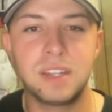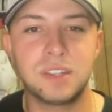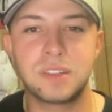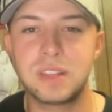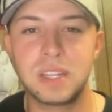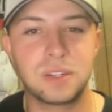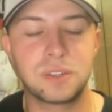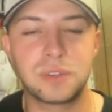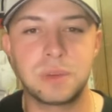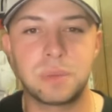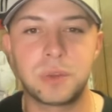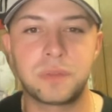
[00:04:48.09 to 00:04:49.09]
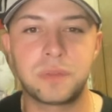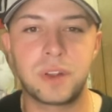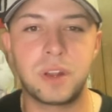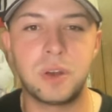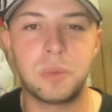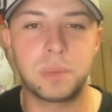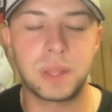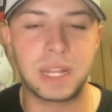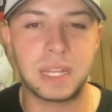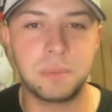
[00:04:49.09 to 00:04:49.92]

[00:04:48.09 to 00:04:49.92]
Just a little dribbler in front of home plate.